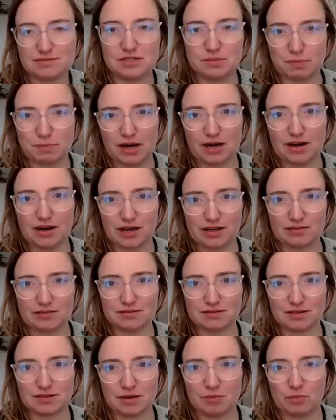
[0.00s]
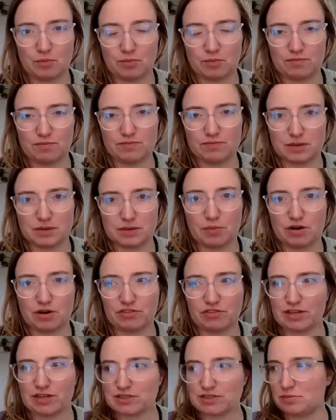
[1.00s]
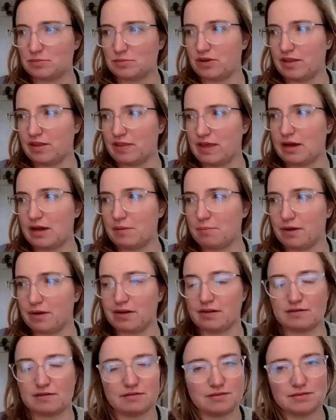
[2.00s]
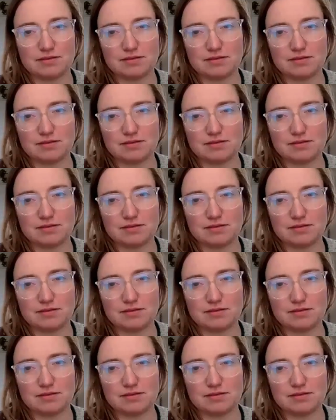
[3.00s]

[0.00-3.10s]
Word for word: depending i'm somewhat flexible on that but